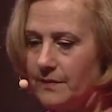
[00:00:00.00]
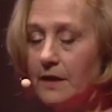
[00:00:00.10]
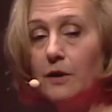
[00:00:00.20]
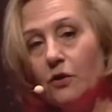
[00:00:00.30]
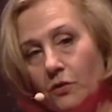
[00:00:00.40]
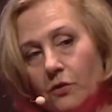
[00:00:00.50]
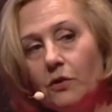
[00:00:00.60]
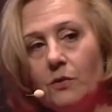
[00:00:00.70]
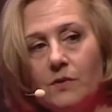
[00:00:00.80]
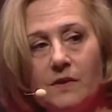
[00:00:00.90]
And the good
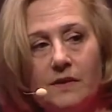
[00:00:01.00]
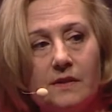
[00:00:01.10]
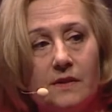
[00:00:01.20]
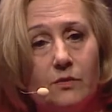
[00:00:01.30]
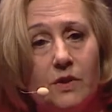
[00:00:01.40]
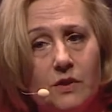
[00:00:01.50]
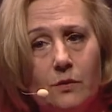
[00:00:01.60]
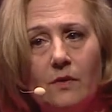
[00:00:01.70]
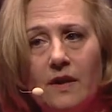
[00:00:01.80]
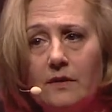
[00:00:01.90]
news is, if we
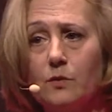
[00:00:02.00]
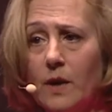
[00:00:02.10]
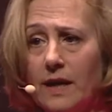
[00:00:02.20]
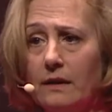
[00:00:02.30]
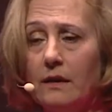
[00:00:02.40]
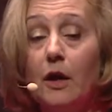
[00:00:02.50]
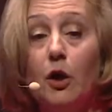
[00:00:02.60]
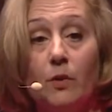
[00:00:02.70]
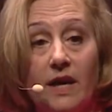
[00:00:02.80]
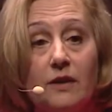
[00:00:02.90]
do that well,
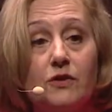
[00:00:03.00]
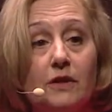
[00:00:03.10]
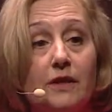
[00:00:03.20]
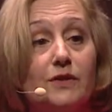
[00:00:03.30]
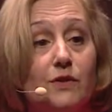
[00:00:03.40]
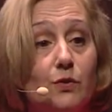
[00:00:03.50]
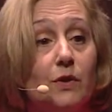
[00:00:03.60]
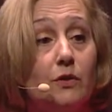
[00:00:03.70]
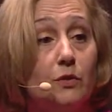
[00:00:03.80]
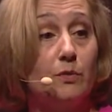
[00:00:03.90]
we actually is
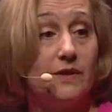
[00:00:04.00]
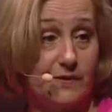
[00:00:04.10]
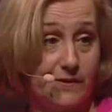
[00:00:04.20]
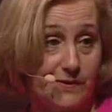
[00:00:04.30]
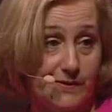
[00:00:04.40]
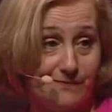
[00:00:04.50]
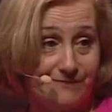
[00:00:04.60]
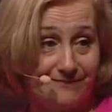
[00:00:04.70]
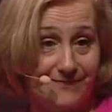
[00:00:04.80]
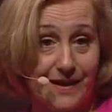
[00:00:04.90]
doing good business
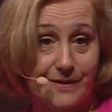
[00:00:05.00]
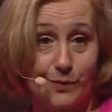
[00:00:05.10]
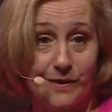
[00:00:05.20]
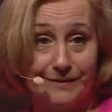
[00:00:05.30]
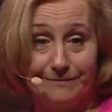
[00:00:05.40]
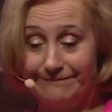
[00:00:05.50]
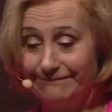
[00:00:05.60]
as well.